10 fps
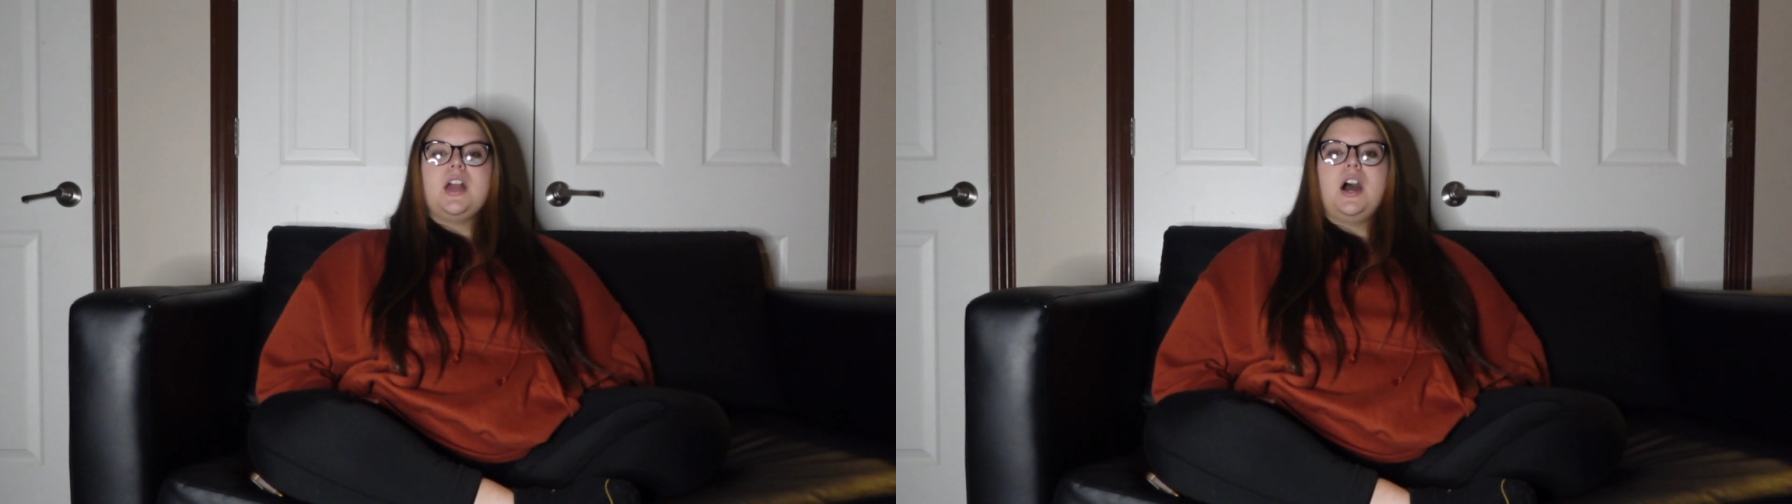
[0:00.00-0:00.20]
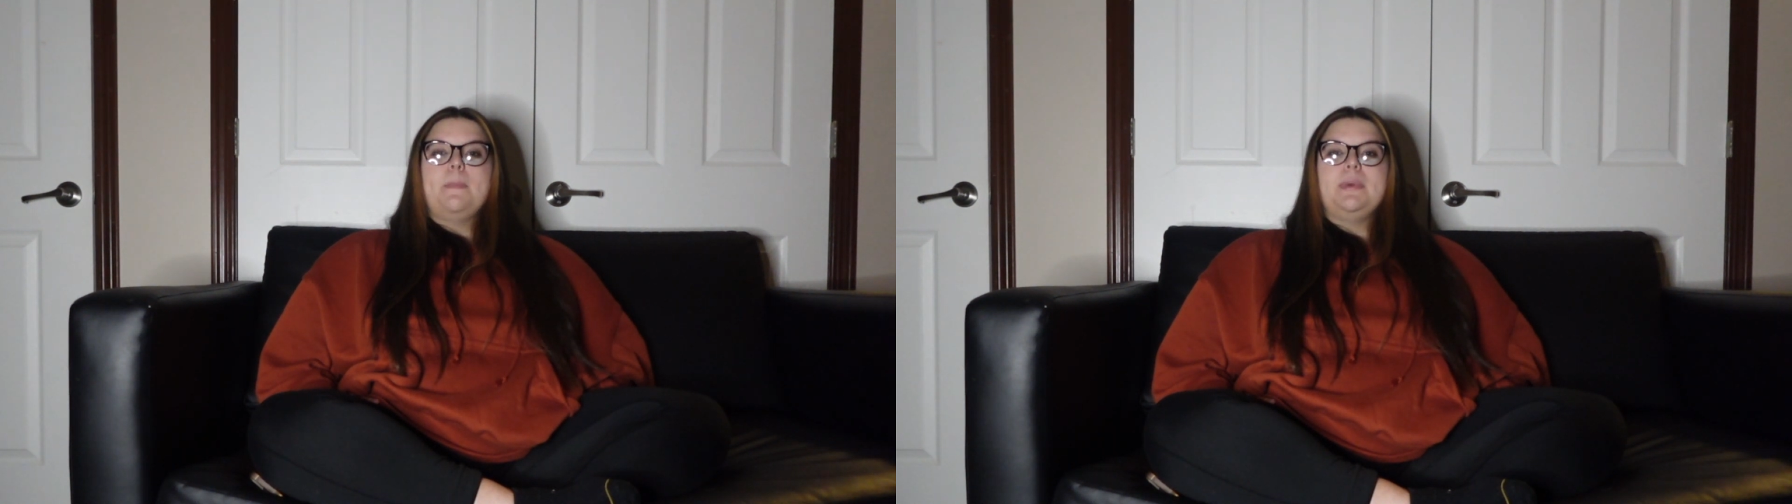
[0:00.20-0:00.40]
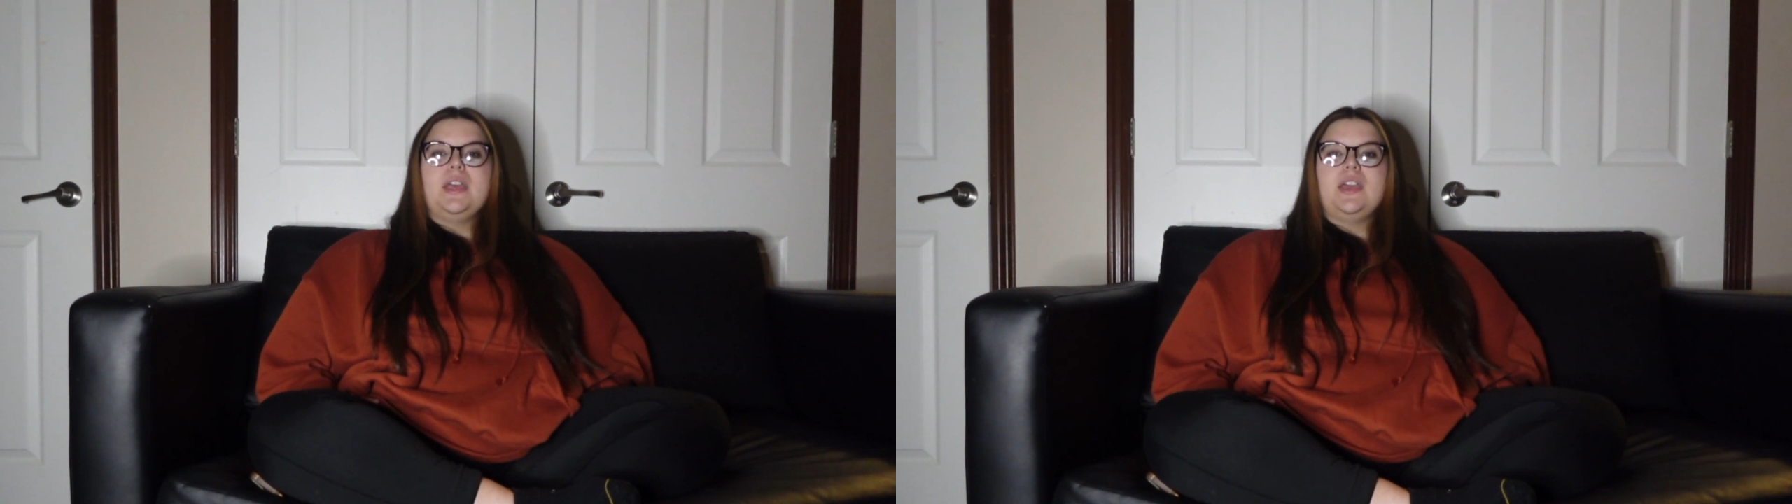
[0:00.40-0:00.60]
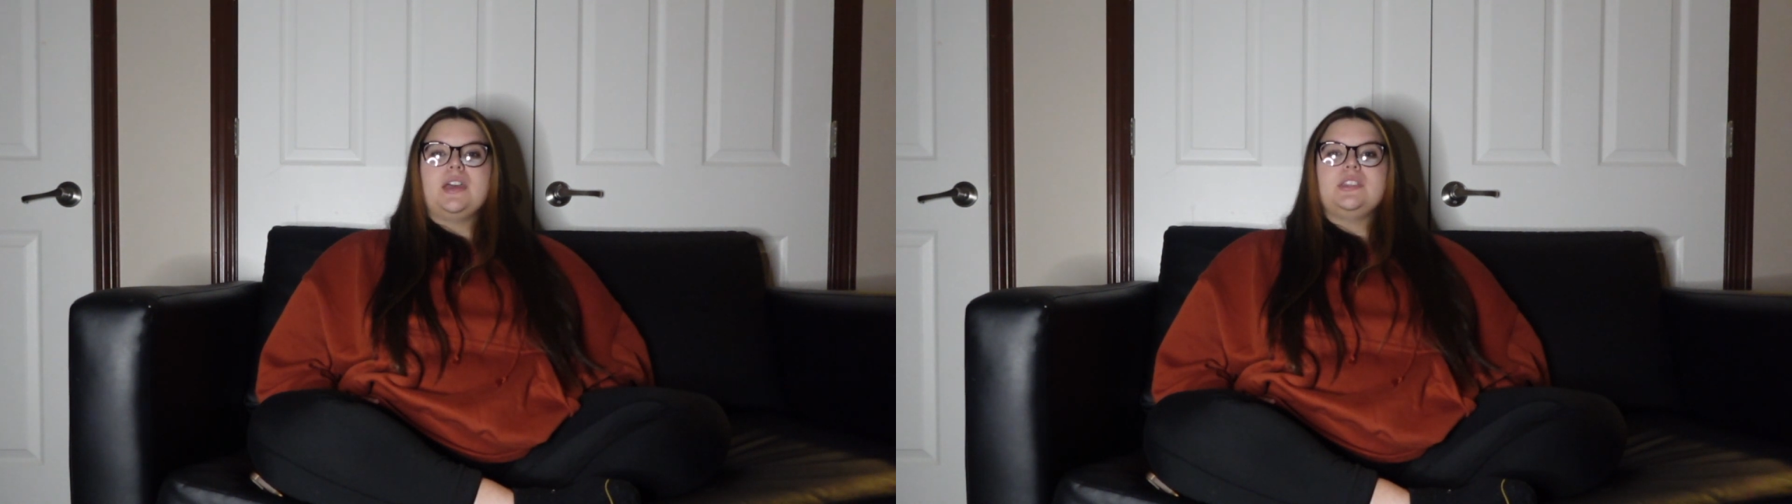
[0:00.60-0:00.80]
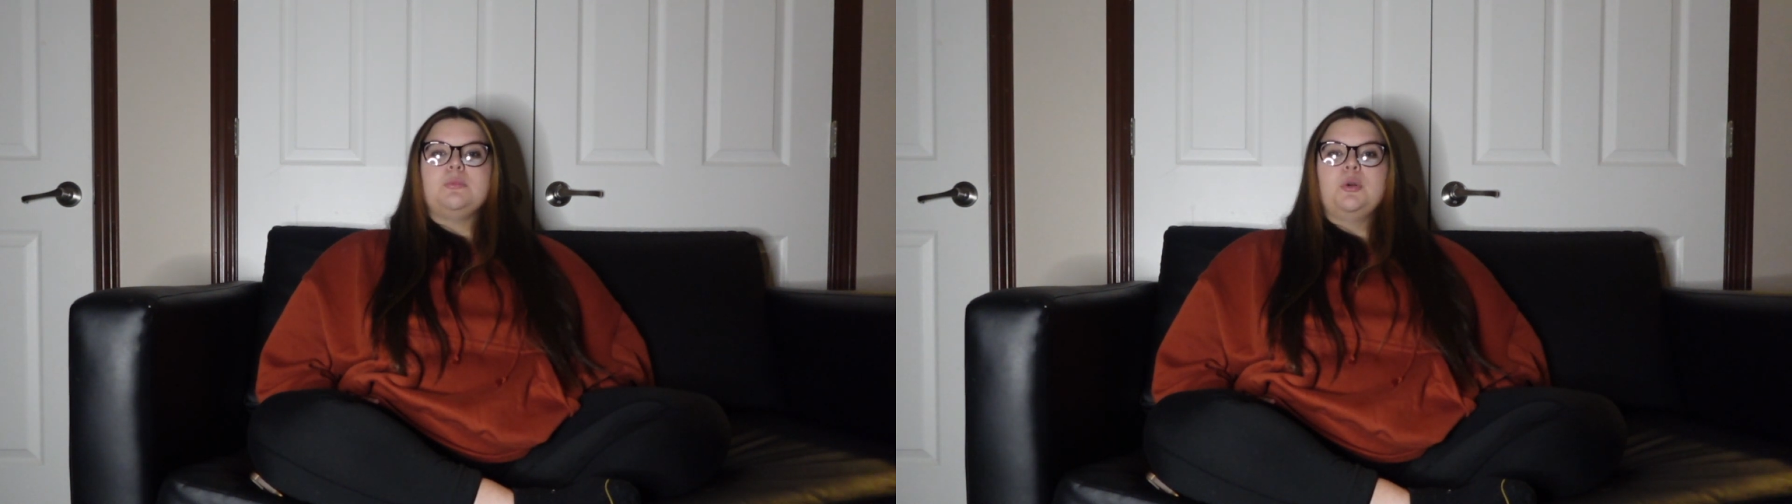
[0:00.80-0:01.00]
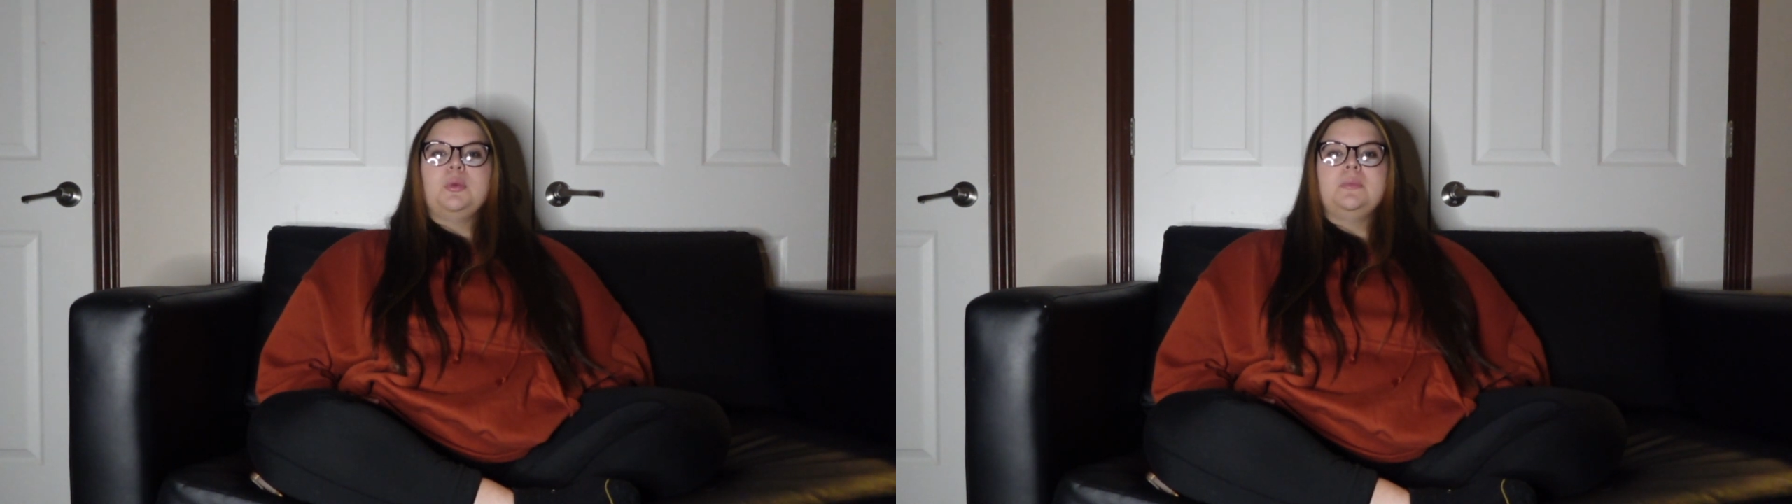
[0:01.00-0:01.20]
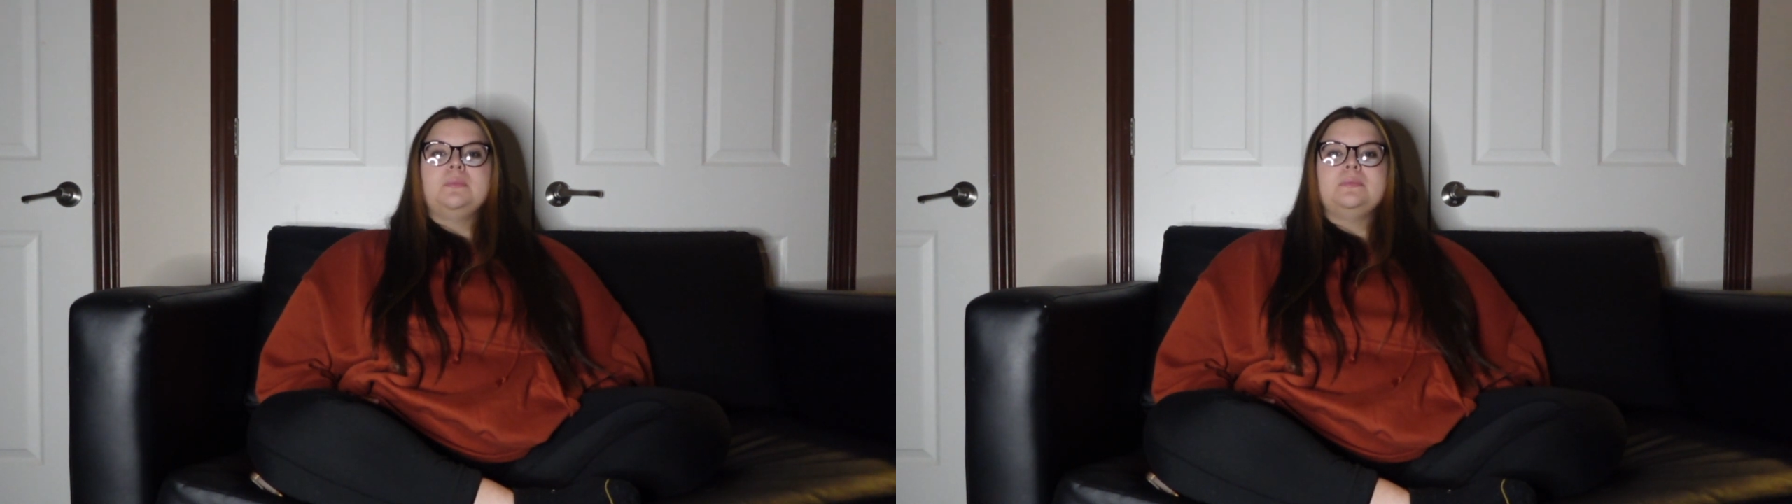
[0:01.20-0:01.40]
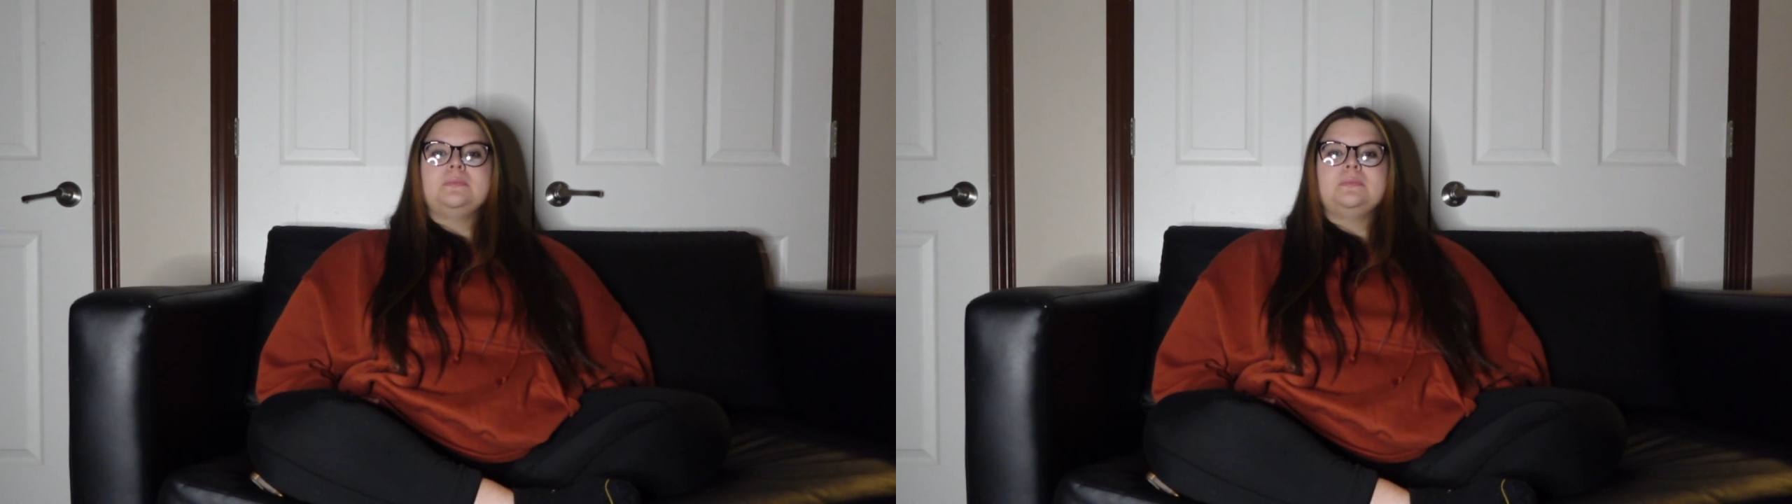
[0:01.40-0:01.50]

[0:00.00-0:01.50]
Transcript: hot pink at the moment.